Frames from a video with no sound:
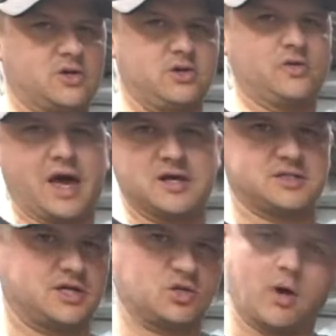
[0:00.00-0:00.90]

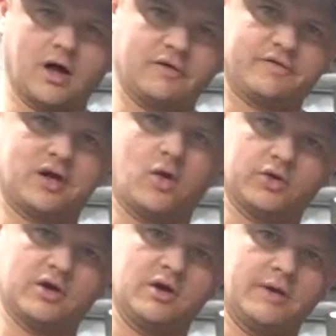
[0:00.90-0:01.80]
2012 and
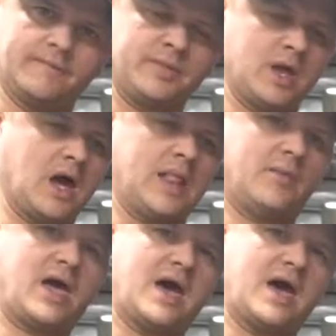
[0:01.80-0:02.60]
older. And then we